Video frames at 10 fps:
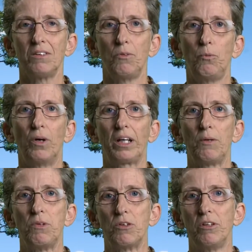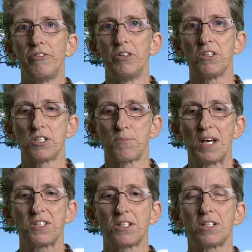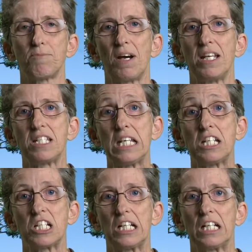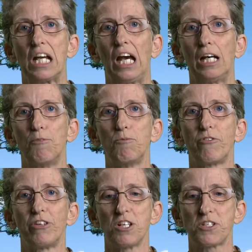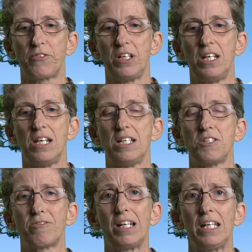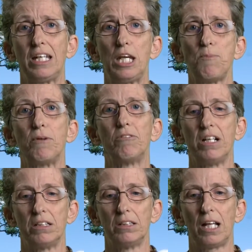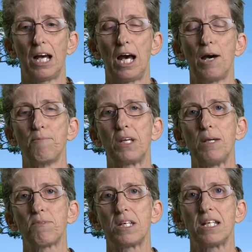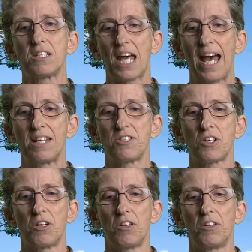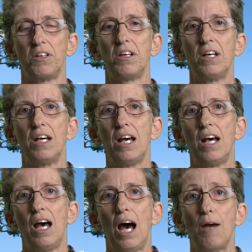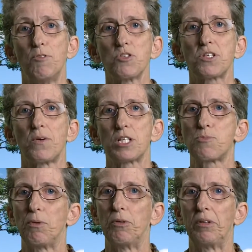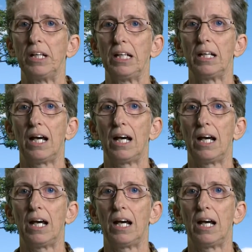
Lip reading: working with all of you this semester. My teaching philosophy is really keep it real, keep things hands-on. I'm also exploring